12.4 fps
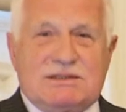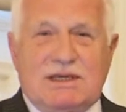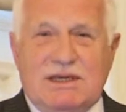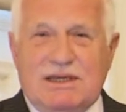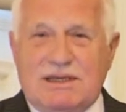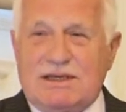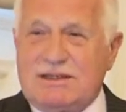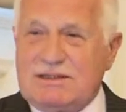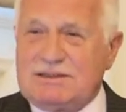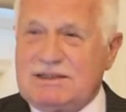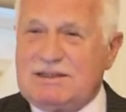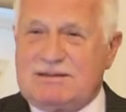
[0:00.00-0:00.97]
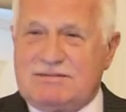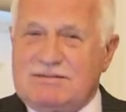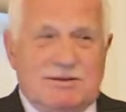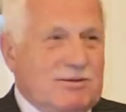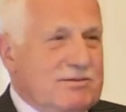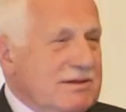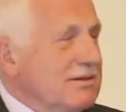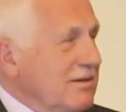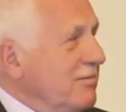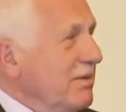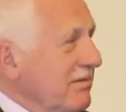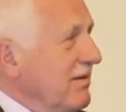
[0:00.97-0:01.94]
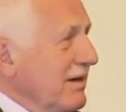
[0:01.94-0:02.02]
saying, he said, "You will not
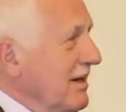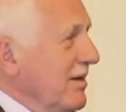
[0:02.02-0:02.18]
be very